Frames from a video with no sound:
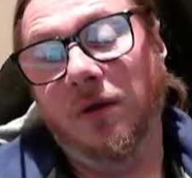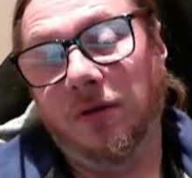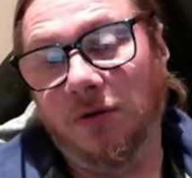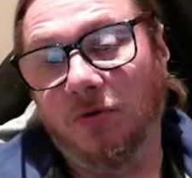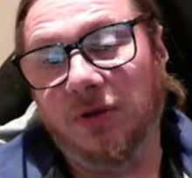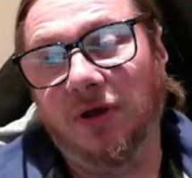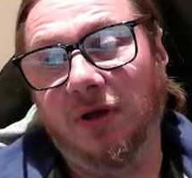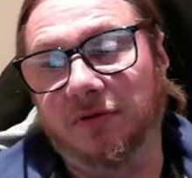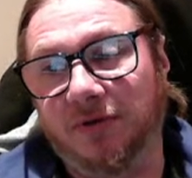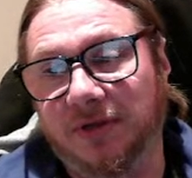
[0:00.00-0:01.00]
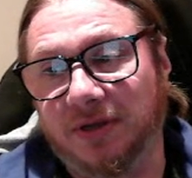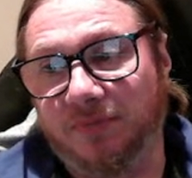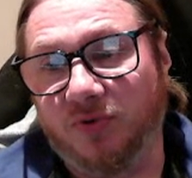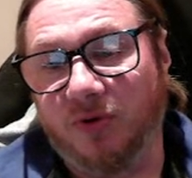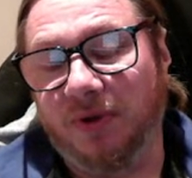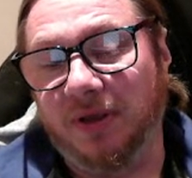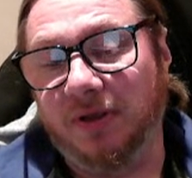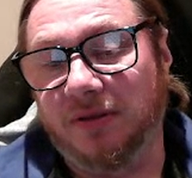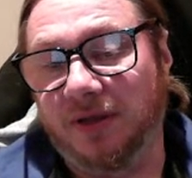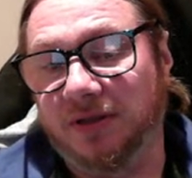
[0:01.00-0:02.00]
No wonder Ali Reza probably
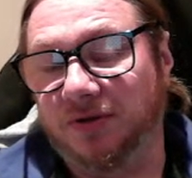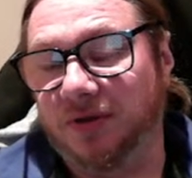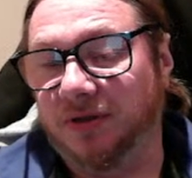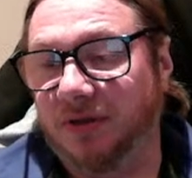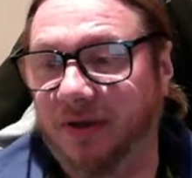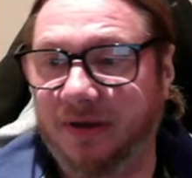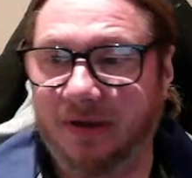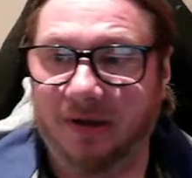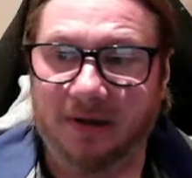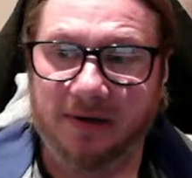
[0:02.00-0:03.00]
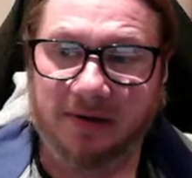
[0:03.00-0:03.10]
they took it like uh